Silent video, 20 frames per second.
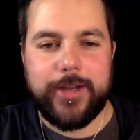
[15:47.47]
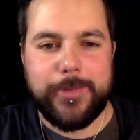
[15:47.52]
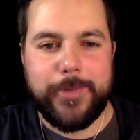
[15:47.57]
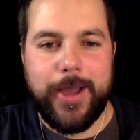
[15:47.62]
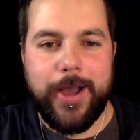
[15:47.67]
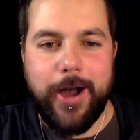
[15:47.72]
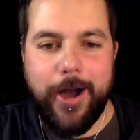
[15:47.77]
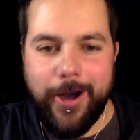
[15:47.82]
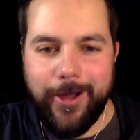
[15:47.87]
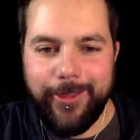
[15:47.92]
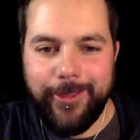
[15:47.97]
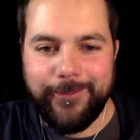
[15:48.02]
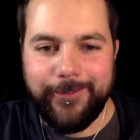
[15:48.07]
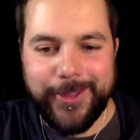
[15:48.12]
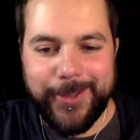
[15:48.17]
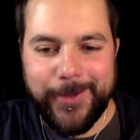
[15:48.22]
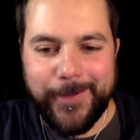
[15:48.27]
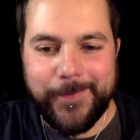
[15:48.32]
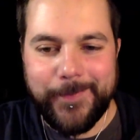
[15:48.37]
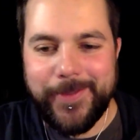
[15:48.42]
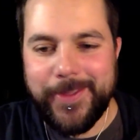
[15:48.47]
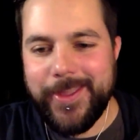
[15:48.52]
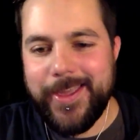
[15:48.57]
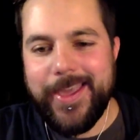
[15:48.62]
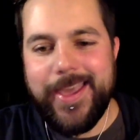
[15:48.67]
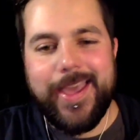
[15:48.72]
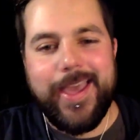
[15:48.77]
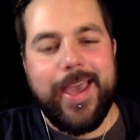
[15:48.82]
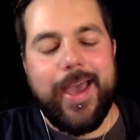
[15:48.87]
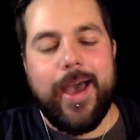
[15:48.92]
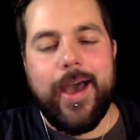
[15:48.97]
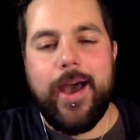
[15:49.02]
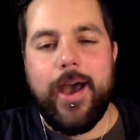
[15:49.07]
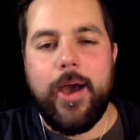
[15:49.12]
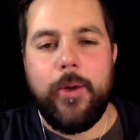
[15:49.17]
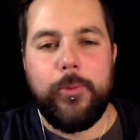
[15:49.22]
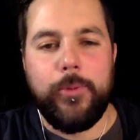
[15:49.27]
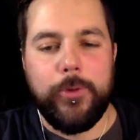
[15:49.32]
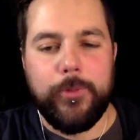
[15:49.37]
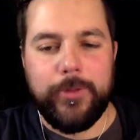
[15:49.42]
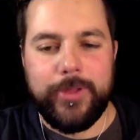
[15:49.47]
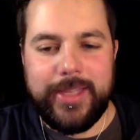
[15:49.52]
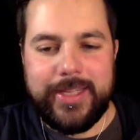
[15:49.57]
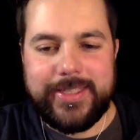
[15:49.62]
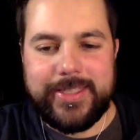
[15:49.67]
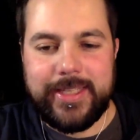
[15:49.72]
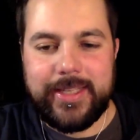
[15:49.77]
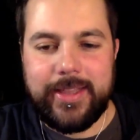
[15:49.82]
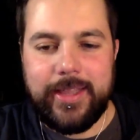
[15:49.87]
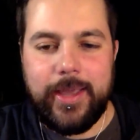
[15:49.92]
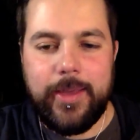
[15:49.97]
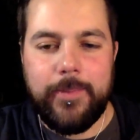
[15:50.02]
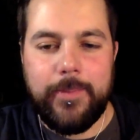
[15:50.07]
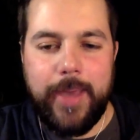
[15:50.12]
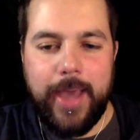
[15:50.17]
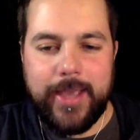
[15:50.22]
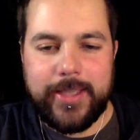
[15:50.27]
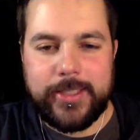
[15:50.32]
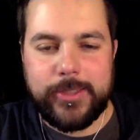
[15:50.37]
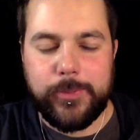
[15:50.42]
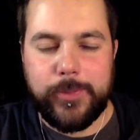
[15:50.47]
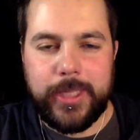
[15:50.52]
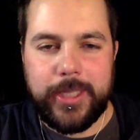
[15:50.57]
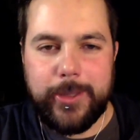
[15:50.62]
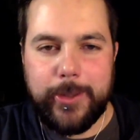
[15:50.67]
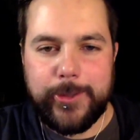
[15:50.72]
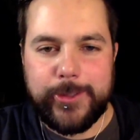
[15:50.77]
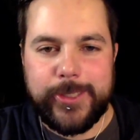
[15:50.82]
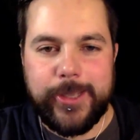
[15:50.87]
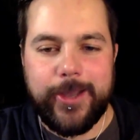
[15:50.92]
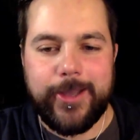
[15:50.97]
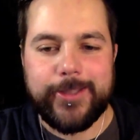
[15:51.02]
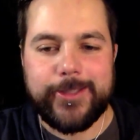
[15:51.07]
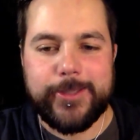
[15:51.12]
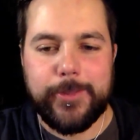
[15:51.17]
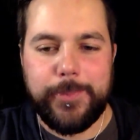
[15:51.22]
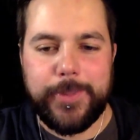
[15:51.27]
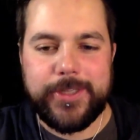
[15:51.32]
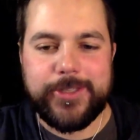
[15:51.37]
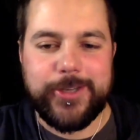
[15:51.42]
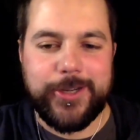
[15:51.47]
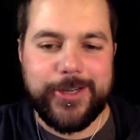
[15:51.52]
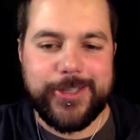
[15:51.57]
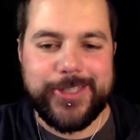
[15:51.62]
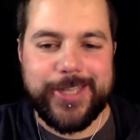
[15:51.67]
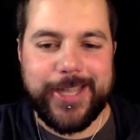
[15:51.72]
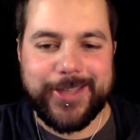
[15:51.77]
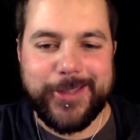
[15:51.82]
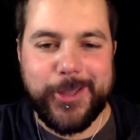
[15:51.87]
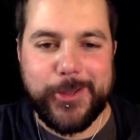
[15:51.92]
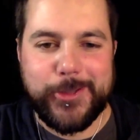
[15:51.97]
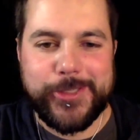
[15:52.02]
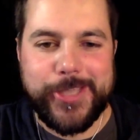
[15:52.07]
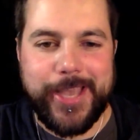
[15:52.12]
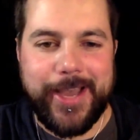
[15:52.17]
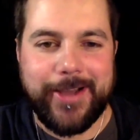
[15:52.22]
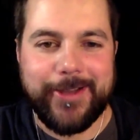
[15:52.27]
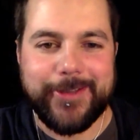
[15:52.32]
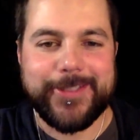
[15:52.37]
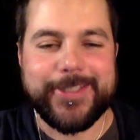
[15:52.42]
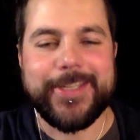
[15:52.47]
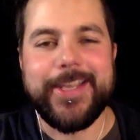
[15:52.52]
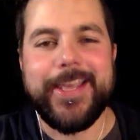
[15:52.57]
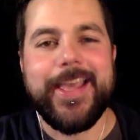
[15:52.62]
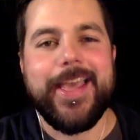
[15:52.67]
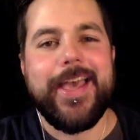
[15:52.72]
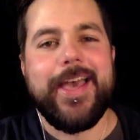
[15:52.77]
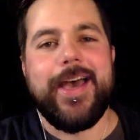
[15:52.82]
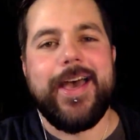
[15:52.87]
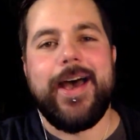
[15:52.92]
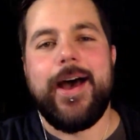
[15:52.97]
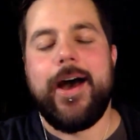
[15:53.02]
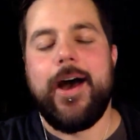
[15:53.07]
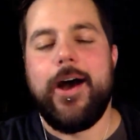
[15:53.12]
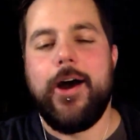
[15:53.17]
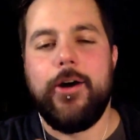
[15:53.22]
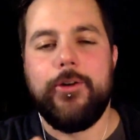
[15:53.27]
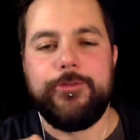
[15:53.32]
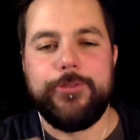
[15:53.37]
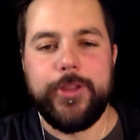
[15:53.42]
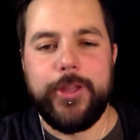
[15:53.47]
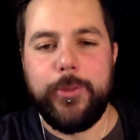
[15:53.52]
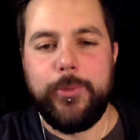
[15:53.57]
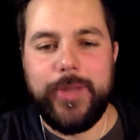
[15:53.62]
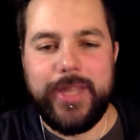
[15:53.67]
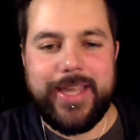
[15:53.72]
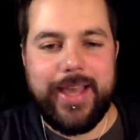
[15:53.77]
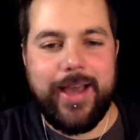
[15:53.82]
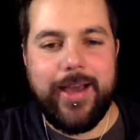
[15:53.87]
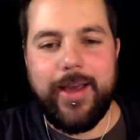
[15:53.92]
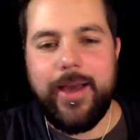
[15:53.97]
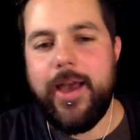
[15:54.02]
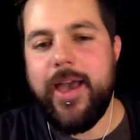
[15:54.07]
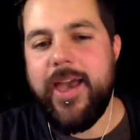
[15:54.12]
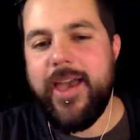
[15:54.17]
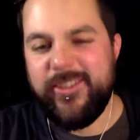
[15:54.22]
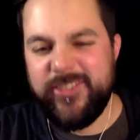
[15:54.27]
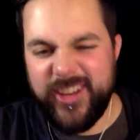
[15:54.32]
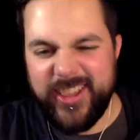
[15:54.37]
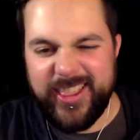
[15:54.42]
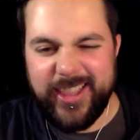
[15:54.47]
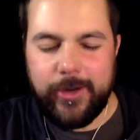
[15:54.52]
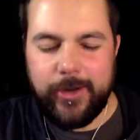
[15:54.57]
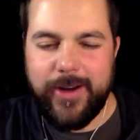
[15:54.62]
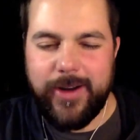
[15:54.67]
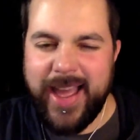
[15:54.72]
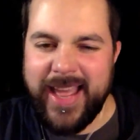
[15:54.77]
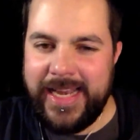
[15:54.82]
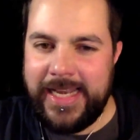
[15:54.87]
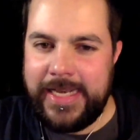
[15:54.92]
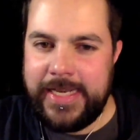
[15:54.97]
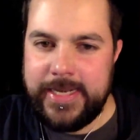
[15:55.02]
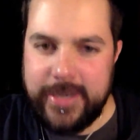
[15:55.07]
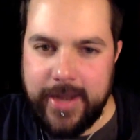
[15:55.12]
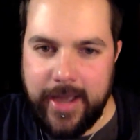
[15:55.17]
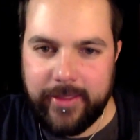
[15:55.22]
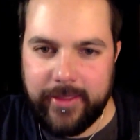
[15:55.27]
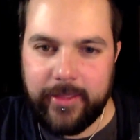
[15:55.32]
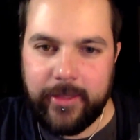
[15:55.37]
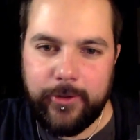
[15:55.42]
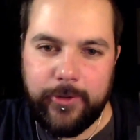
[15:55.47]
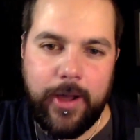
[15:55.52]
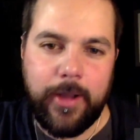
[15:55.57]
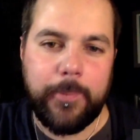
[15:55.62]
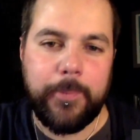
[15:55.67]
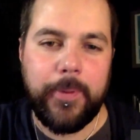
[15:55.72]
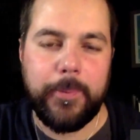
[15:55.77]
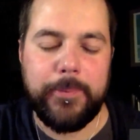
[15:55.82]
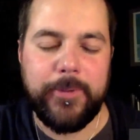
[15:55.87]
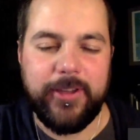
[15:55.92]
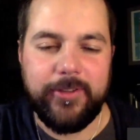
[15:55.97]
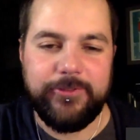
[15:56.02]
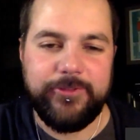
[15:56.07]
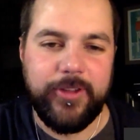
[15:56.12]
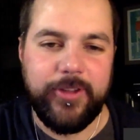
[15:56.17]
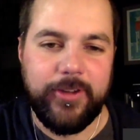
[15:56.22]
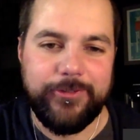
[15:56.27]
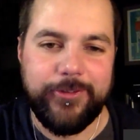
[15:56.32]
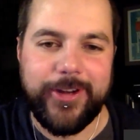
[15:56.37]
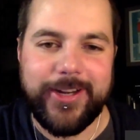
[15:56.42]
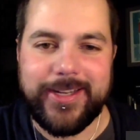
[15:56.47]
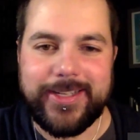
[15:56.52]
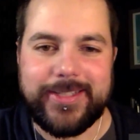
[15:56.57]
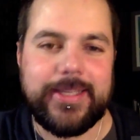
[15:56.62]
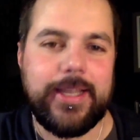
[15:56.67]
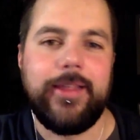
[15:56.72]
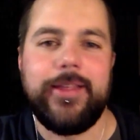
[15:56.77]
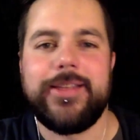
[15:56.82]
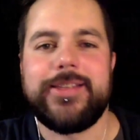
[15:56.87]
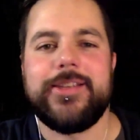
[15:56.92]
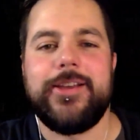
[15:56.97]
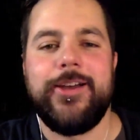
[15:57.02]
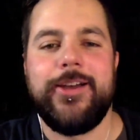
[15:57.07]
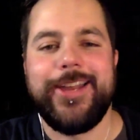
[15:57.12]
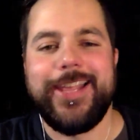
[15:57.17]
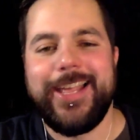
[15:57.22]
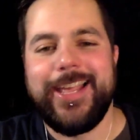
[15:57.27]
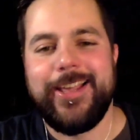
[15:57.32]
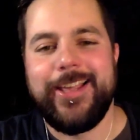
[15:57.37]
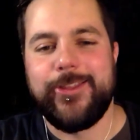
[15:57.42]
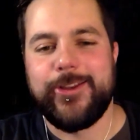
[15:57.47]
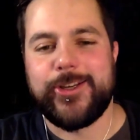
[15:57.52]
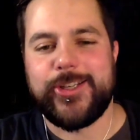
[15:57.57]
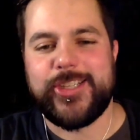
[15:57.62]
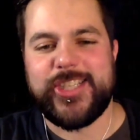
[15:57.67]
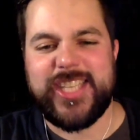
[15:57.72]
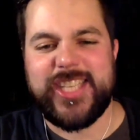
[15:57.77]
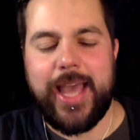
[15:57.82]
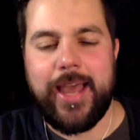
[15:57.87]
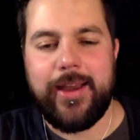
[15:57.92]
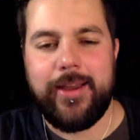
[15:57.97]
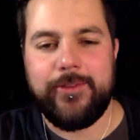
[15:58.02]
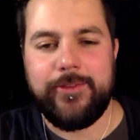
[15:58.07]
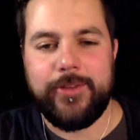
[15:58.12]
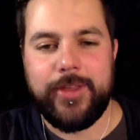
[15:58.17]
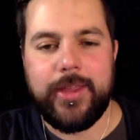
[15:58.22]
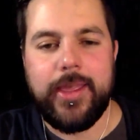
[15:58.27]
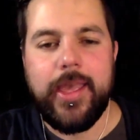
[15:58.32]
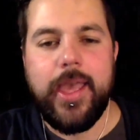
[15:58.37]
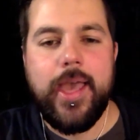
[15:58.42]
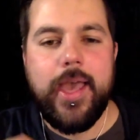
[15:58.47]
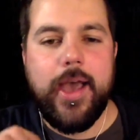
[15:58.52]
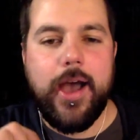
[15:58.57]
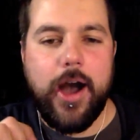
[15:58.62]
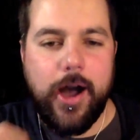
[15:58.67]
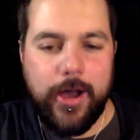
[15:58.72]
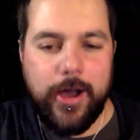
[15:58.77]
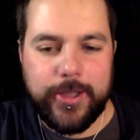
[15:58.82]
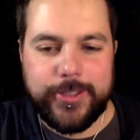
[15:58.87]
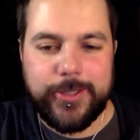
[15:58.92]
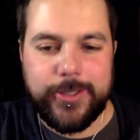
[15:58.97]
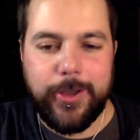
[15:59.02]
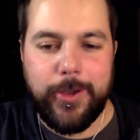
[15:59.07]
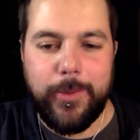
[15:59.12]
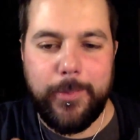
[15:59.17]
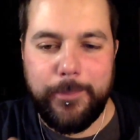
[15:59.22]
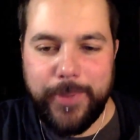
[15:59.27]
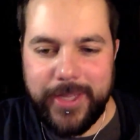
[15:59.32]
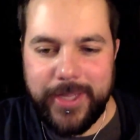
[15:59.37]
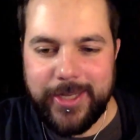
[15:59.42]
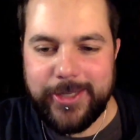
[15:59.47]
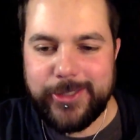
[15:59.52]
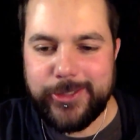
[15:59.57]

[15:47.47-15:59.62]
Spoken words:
about all of them. We're releasing them as the week goes on, so be sure to check those out. Hopefully we got everything right, nothing wrong, but feel free to tell us on either side of it. Also, be